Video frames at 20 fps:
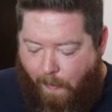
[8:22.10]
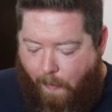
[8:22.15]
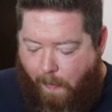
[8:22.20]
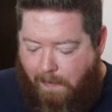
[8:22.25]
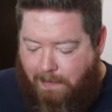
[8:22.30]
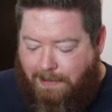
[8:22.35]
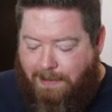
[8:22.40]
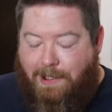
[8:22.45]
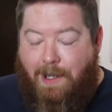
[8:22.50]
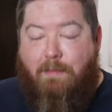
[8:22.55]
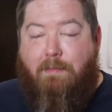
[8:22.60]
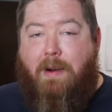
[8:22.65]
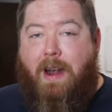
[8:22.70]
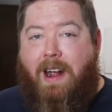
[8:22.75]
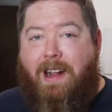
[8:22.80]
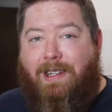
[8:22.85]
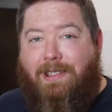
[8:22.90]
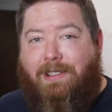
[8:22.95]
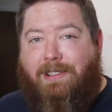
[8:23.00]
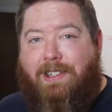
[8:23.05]
I think I'm
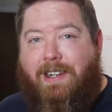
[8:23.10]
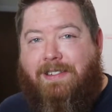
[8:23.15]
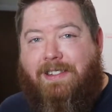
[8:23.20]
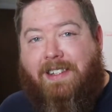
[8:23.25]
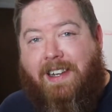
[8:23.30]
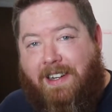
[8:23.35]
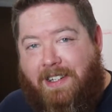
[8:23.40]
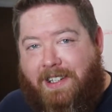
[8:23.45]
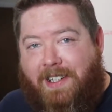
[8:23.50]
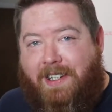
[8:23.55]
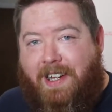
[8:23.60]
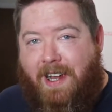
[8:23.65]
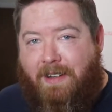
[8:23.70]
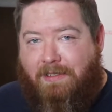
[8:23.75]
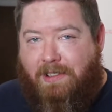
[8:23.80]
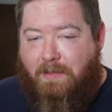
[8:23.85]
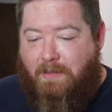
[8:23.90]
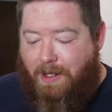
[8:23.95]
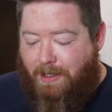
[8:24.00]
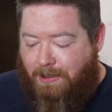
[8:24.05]
biased. I think I need to
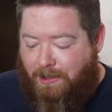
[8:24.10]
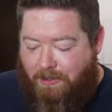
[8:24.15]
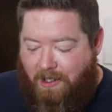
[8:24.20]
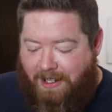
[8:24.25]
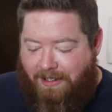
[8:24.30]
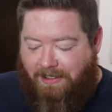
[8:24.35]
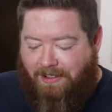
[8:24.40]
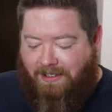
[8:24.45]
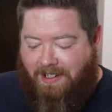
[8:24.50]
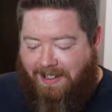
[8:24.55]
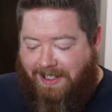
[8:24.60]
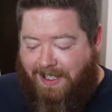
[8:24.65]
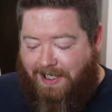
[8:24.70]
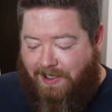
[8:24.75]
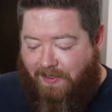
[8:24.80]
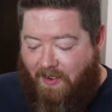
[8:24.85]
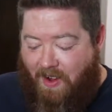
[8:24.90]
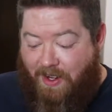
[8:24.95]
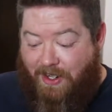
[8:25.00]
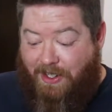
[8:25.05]
have someone else try this because I think
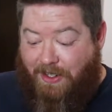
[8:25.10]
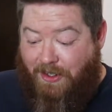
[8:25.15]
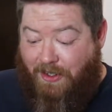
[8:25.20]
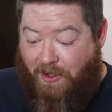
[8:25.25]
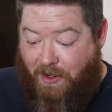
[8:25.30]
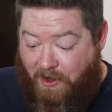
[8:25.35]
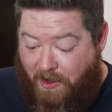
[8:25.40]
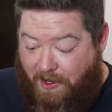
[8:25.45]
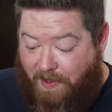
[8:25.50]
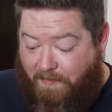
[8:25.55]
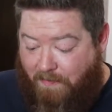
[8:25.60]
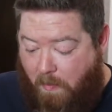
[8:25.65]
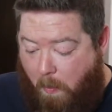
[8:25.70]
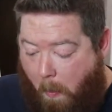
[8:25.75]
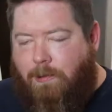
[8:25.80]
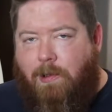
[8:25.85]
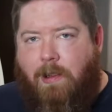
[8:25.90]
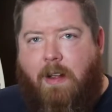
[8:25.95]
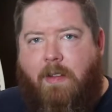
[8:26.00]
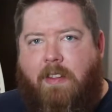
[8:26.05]
it's fucking good.
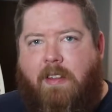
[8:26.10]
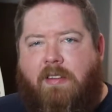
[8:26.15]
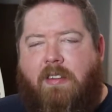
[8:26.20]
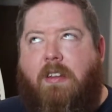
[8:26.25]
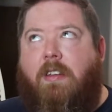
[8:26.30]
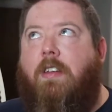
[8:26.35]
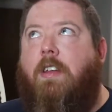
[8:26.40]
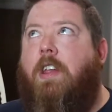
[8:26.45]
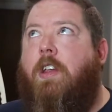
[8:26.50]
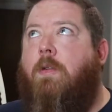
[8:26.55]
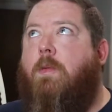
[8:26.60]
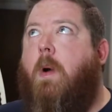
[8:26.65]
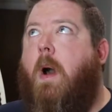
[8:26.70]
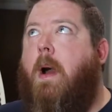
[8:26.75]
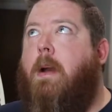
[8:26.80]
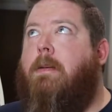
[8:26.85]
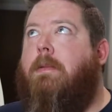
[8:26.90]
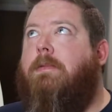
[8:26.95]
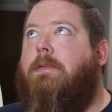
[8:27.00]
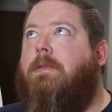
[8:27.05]
I think the
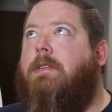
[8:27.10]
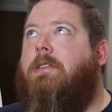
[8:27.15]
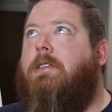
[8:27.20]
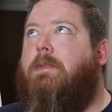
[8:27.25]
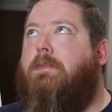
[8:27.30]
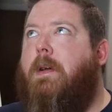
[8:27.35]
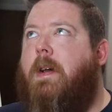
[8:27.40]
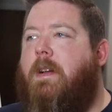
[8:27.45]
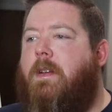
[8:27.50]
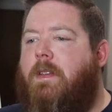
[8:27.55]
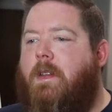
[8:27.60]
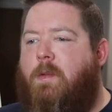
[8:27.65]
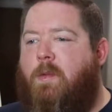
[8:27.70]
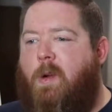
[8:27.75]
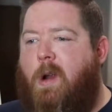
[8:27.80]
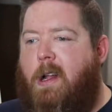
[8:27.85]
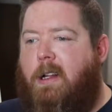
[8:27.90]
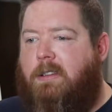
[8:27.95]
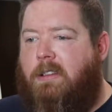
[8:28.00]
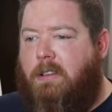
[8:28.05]
quinoa is better than
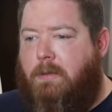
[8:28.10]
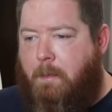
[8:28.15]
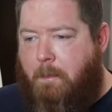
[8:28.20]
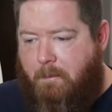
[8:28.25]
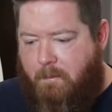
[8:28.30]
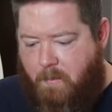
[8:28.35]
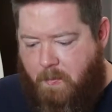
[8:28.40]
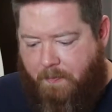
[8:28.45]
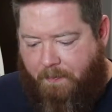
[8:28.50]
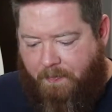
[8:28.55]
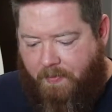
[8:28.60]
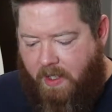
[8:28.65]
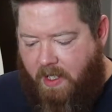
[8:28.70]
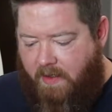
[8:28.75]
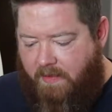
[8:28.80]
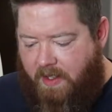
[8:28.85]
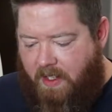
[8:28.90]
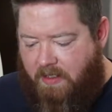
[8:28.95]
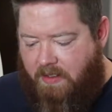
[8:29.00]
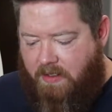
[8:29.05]
rice
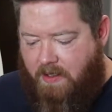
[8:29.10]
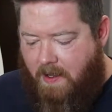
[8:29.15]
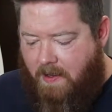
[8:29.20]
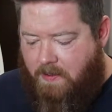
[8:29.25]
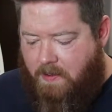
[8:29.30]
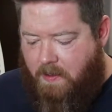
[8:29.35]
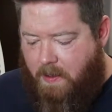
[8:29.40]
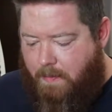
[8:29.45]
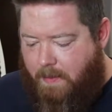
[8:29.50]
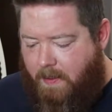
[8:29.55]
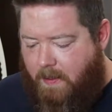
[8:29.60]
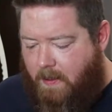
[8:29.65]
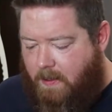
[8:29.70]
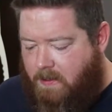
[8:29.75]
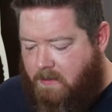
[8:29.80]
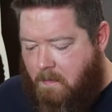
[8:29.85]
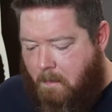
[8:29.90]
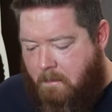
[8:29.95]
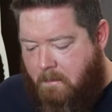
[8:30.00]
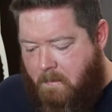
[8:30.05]
in this actually
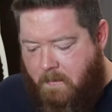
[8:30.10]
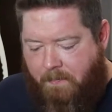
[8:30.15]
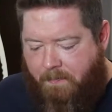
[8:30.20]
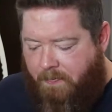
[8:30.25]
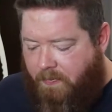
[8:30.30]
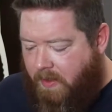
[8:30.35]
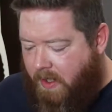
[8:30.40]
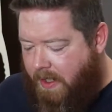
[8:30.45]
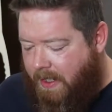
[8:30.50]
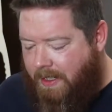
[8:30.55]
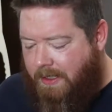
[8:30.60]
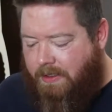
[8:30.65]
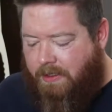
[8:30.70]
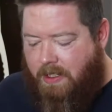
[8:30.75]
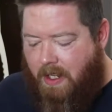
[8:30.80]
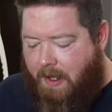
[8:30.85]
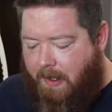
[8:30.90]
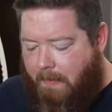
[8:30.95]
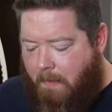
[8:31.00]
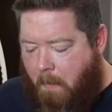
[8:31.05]
because it's
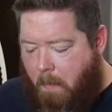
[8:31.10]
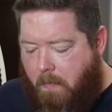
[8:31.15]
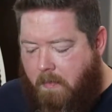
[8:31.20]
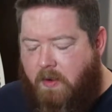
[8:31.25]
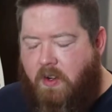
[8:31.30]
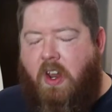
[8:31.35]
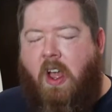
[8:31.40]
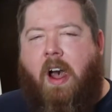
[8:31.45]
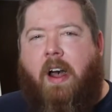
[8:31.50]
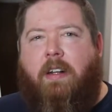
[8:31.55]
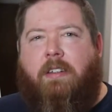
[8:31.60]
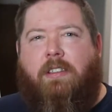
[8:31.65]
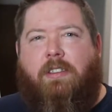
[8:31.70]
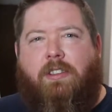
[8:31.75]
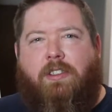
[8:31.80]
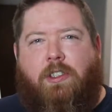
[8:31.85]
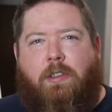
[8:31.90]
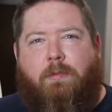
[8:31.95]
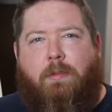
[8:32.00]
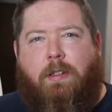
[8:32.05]
like
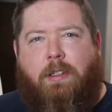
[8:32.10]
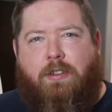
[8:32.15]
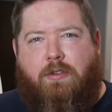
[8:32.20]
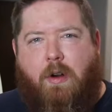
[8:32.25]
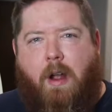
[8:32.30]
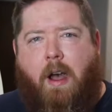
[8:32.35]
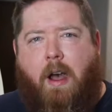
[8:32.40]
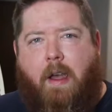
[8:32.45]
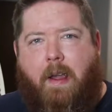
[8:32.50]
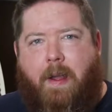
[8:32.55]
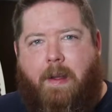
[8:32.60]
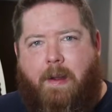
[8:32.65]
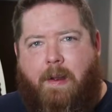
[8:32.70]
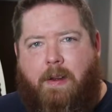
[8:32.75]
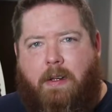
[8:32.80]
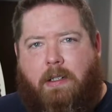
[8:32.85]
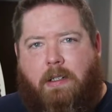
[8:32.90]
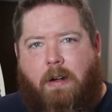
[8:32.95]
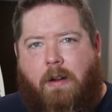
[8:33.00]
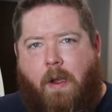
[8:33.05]
not super dry.
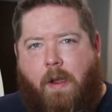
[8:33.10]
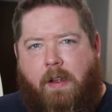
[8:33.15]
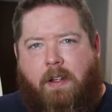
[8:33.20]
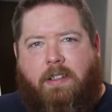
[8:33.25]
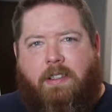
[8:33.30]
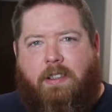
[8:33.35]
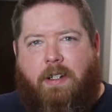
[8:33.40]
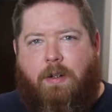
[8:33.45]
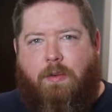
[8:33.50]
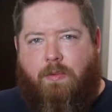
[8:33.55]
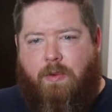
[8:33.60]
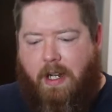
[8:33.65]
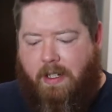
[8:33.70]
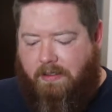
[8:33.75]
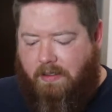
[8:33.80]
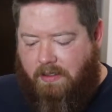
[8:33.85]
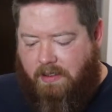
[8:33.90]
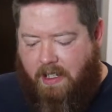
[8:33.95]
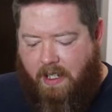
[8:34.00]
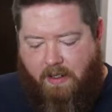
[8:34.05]
You know how
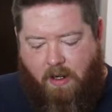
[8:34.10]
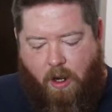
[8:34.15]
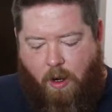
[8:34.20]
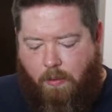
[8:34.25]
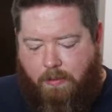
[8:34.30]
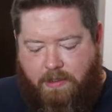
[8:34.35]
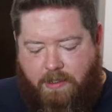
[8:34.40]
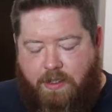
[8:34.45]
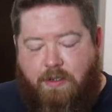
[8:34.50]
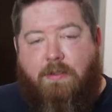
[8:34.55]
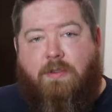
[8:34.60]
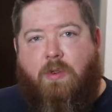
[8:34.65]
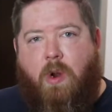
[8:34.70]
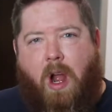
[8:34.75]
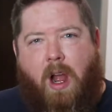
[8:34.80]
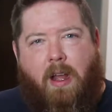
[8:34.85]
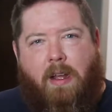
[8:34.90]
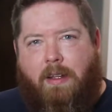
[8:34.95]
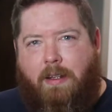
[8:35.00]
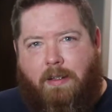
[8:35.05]
rice is like always too
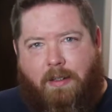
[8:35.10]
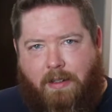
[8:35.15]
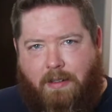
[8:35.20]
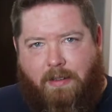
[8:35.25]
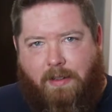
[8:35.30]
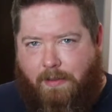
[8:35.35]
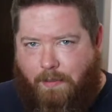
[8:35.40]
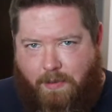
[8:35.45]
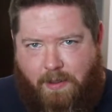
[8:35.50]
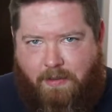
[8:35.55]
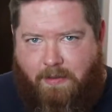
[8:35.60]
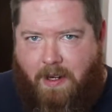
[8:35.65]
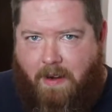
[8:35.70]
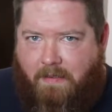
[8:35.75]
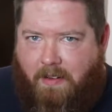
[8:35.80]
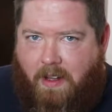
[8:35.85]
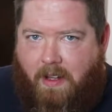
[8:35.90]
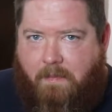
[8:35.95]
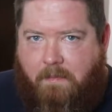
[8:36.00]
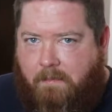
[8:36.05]
dry? You're
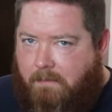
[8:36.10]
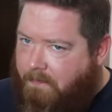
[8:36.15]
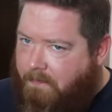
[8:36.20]
never like,